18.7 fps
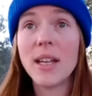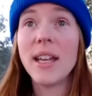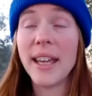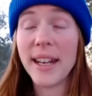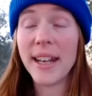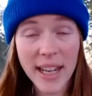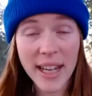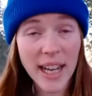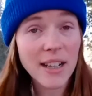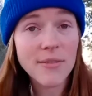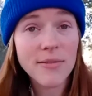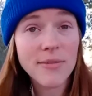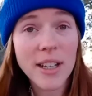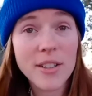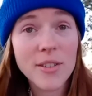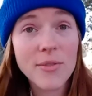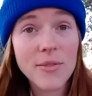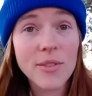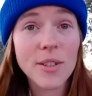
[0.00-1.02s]
And it can
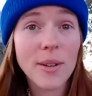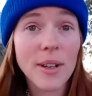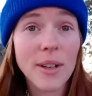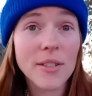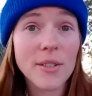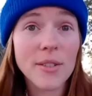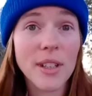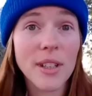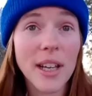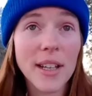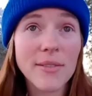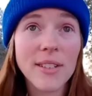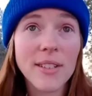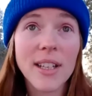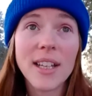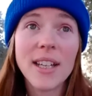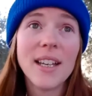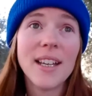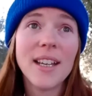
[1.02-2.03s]
affect you for the rest of your life.
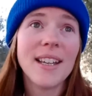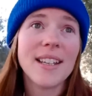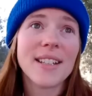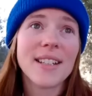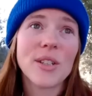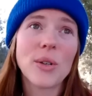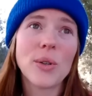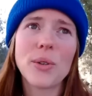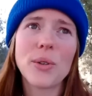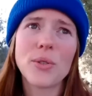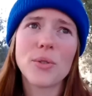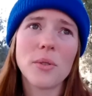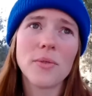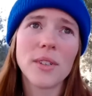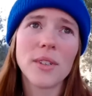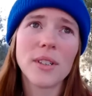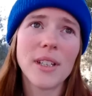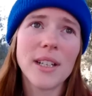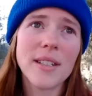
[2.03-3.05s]
So don't
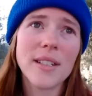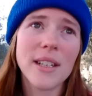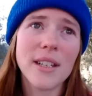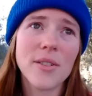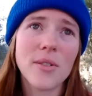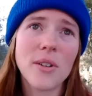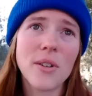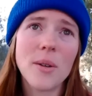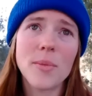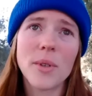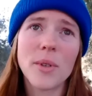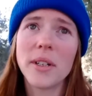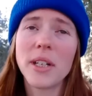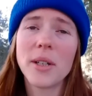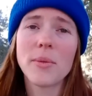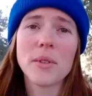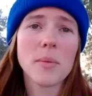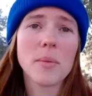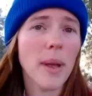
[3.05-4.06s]
trivialize that trauma or
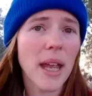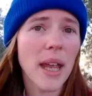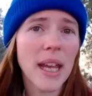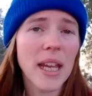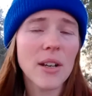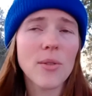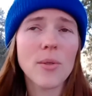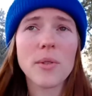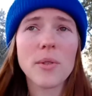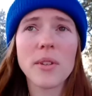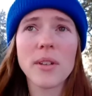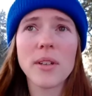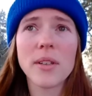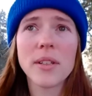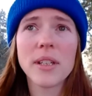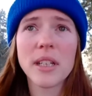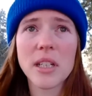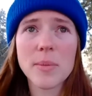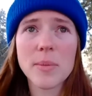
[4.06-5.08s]
anyone's pain or
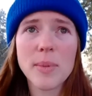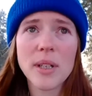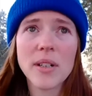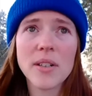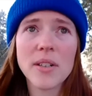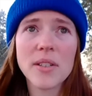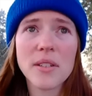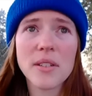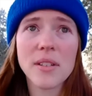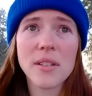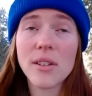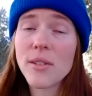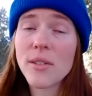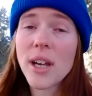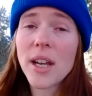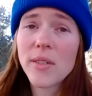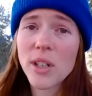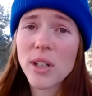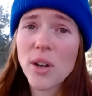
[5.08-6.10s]
the experiences that they're
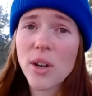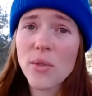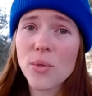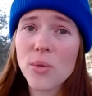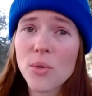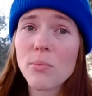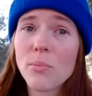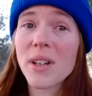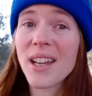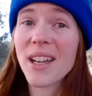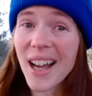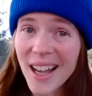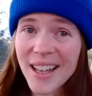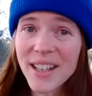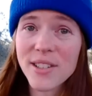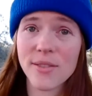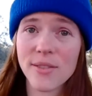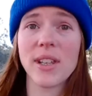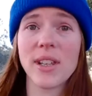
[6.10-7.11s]
having to go through
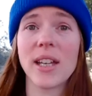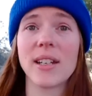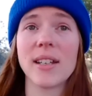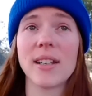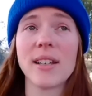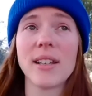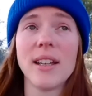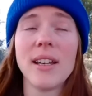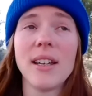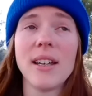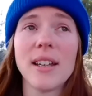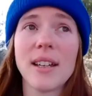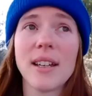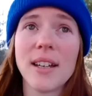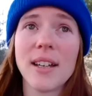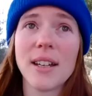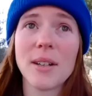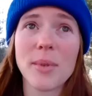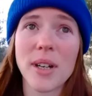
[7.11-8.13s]
because of
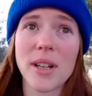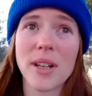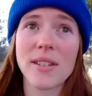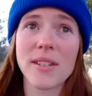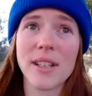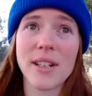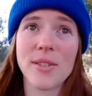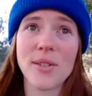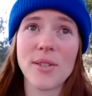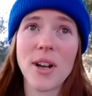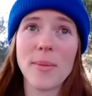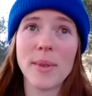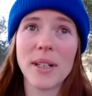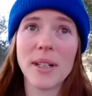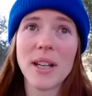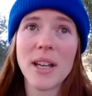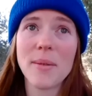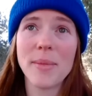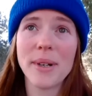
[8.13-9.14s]
that
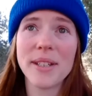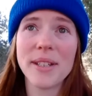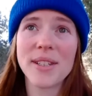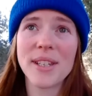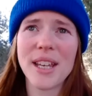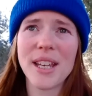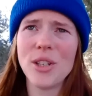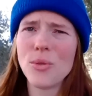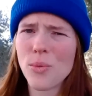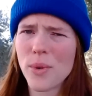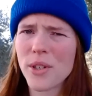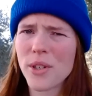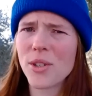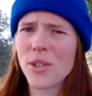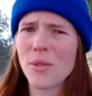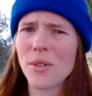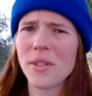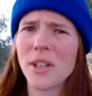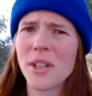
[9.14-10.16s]
trauma, by saying you wish
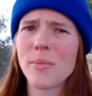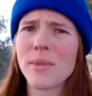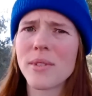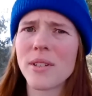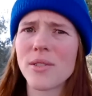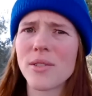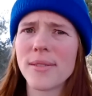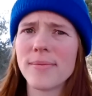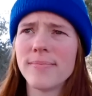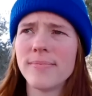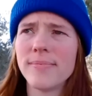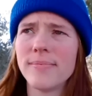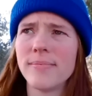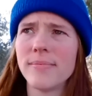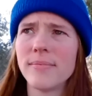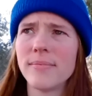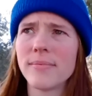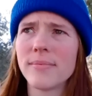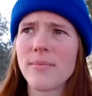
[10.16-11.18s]
you were in their position.
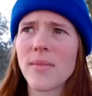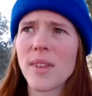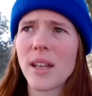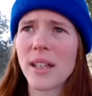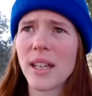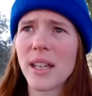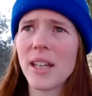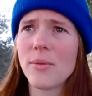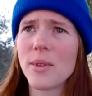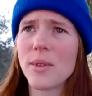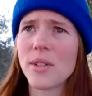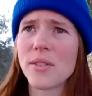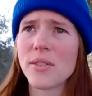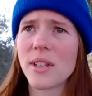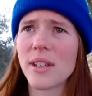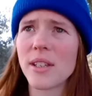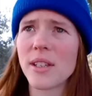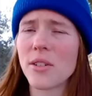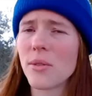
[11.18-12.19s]
Again, would you
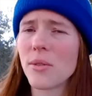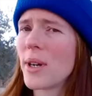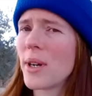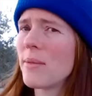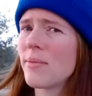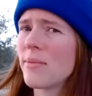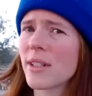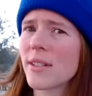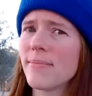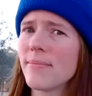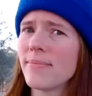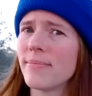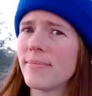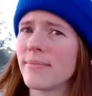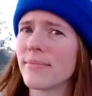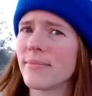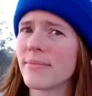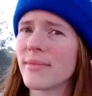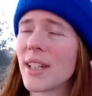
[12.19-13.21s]
say that to a rape victim?
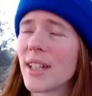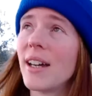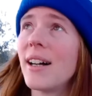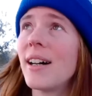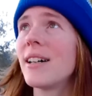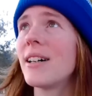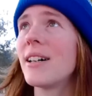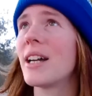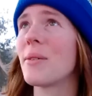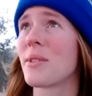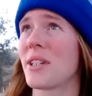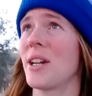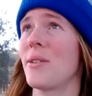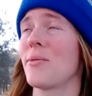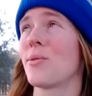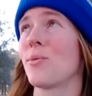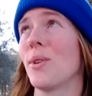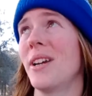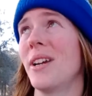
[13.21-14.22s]
I wish I
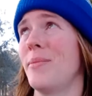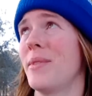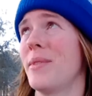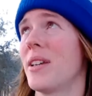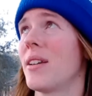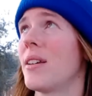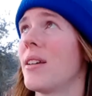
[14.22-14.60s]
was raped.